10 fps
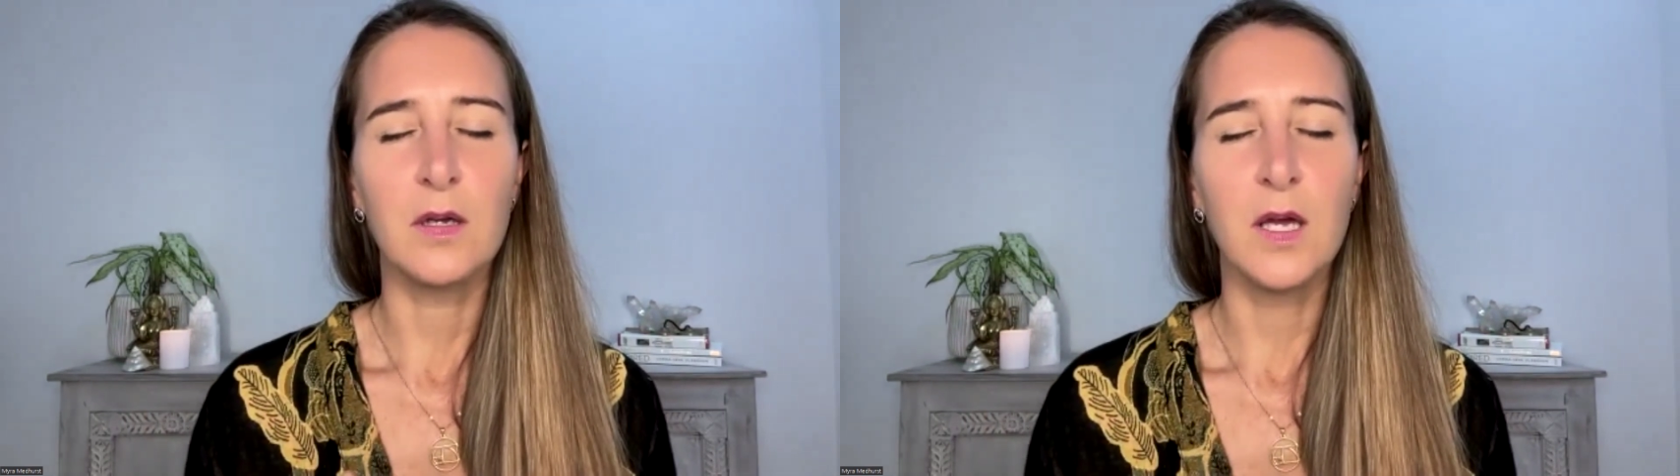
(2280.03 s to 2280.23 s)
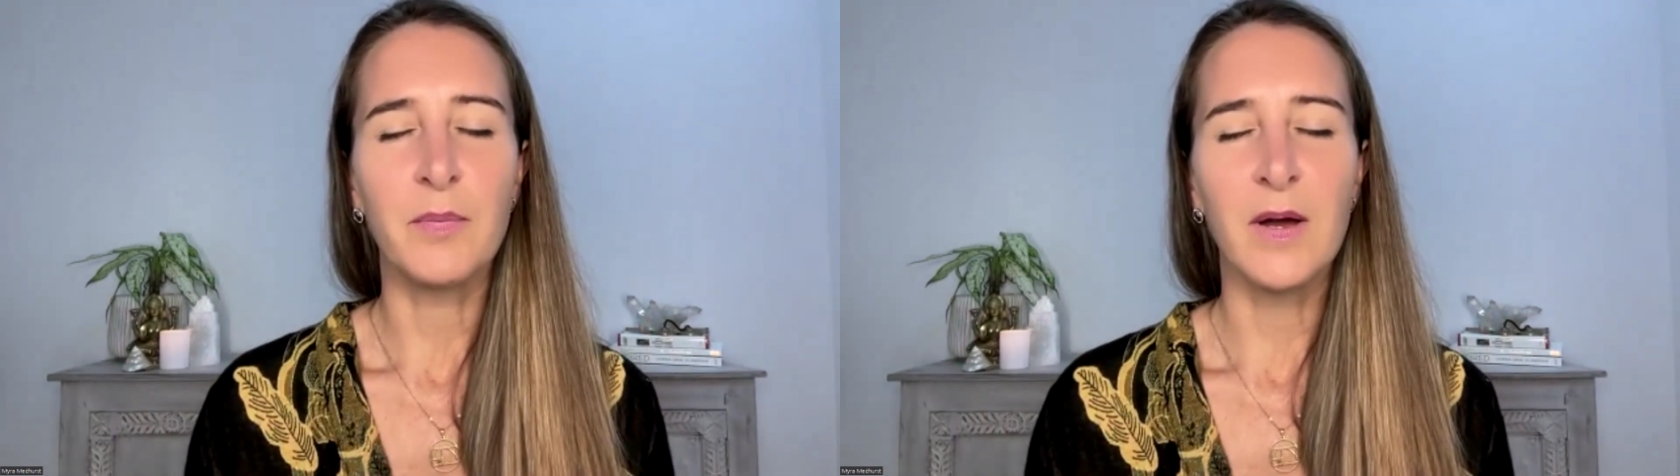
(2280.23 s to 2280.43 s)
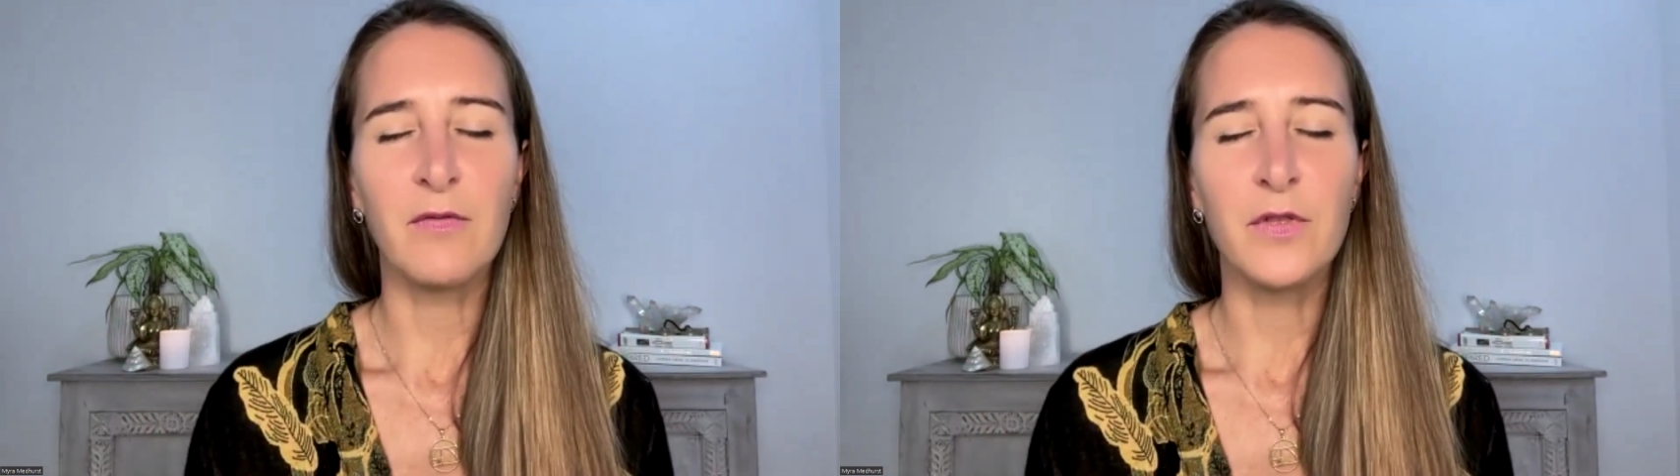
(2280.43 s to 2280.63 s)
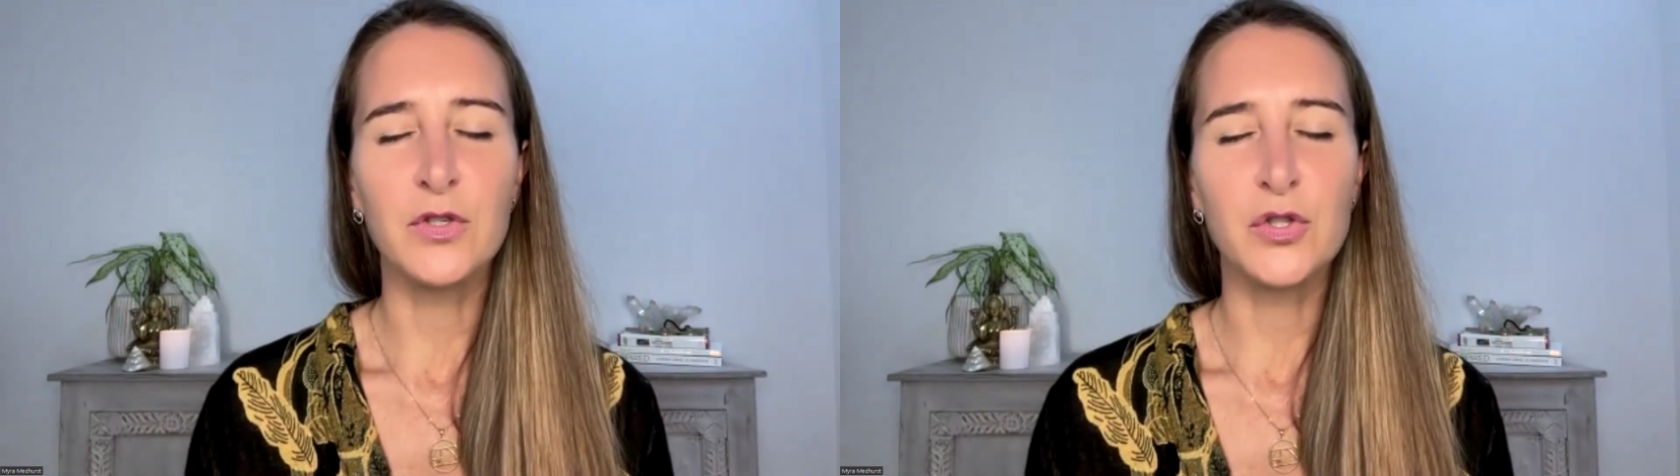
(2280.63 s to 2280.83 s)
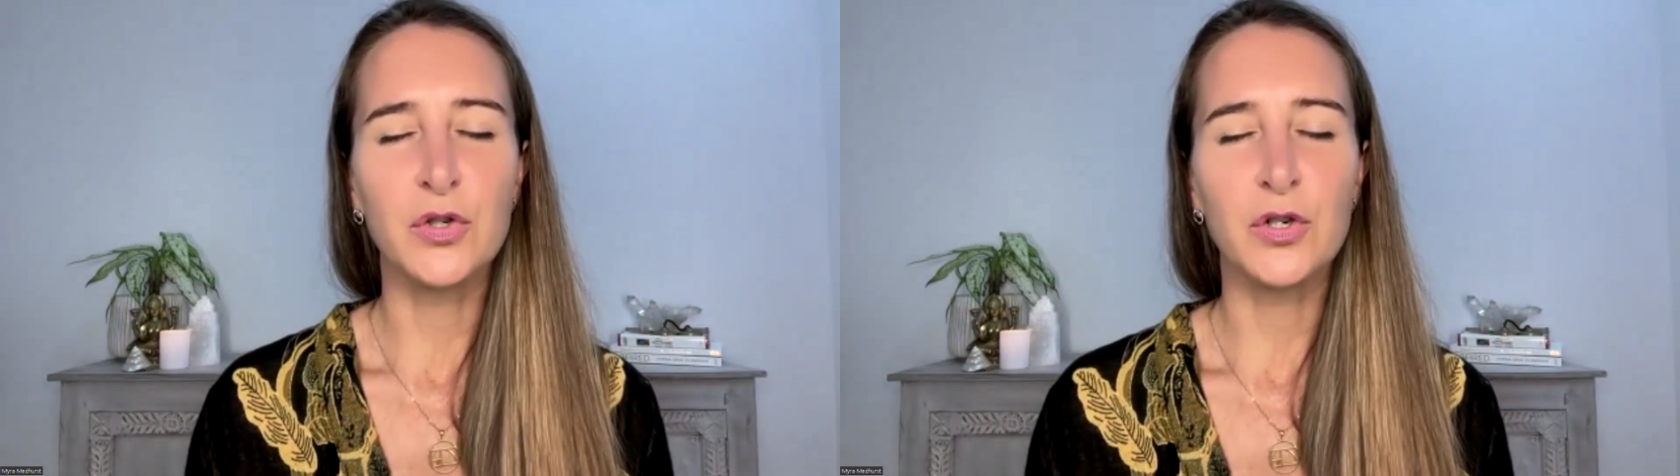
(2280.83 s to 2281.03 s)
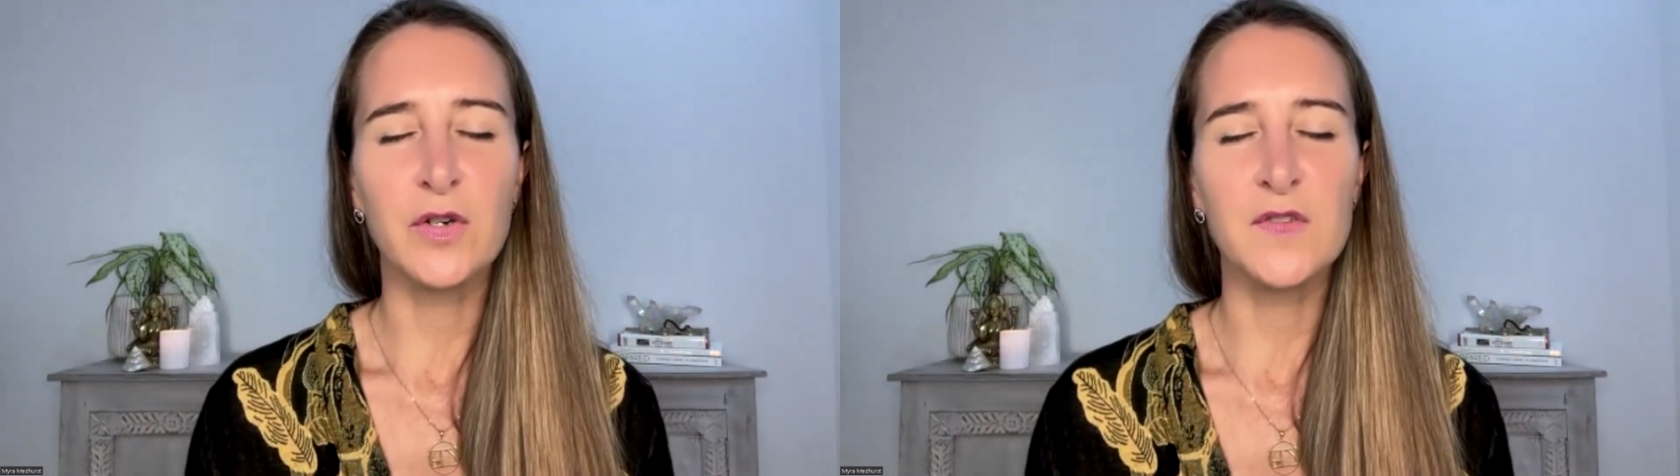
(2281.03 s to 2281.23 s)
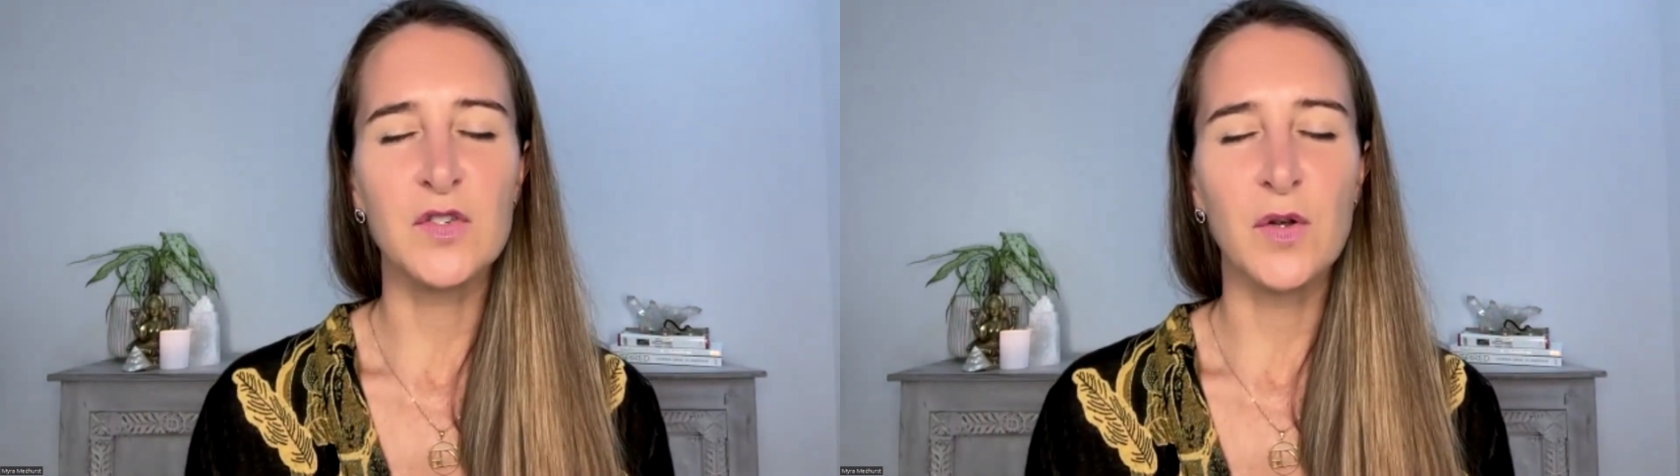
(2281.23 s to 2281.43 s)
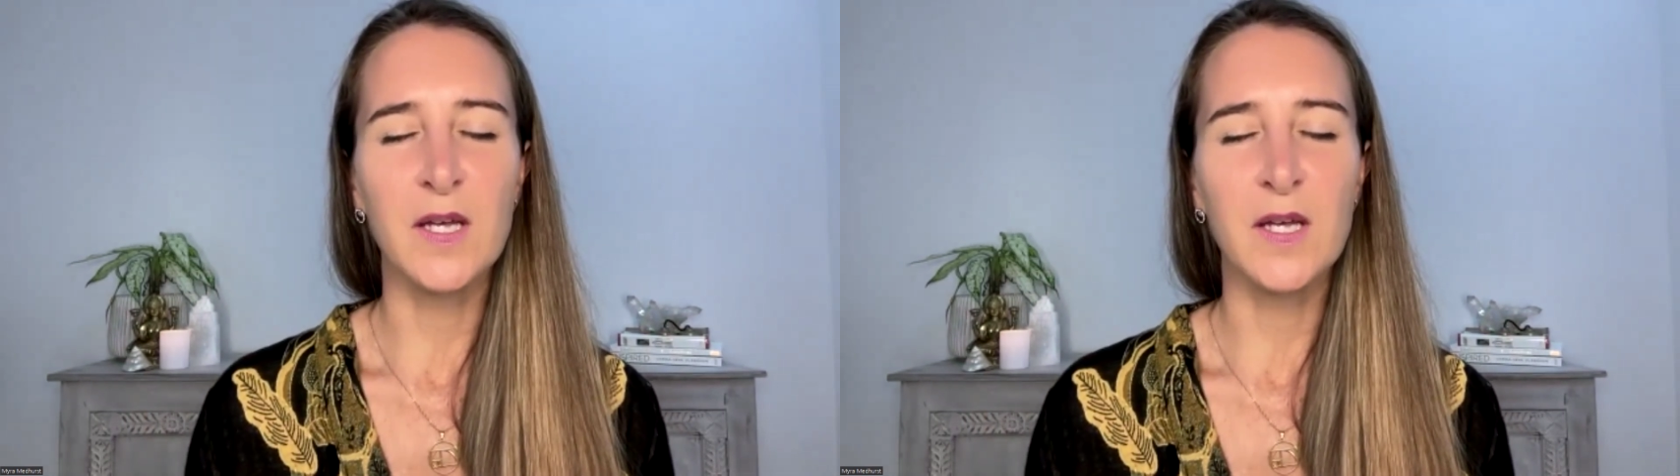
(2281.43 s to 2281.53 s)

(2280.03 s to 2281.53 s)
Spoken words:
above the door as you